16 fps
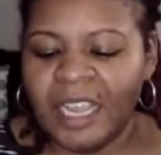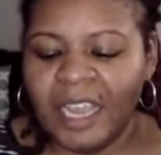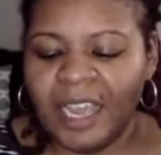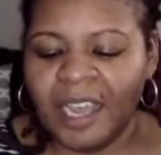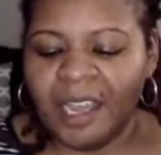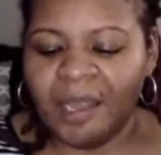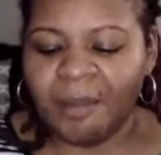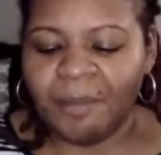
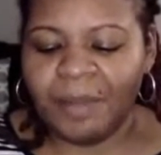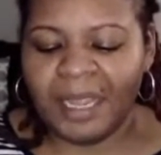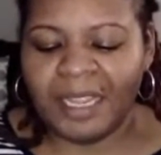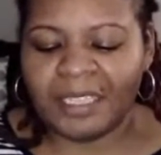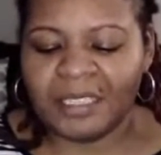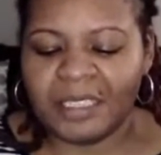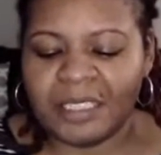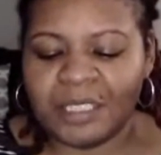
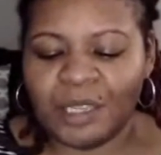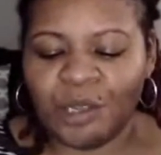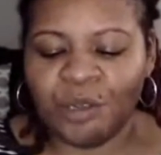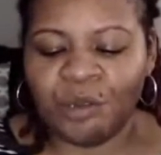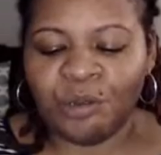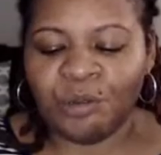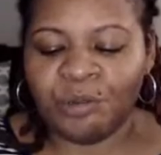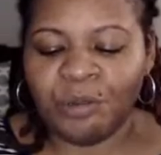And
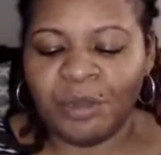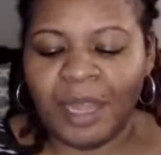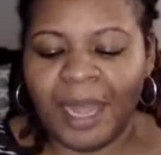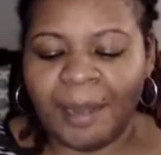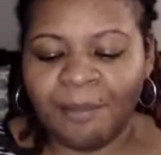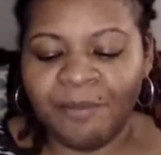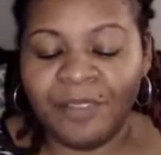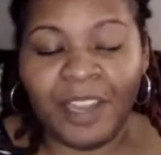so
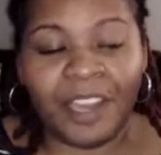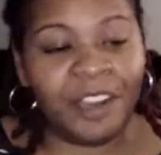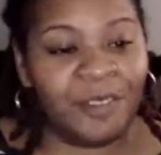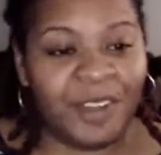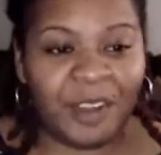I'm very,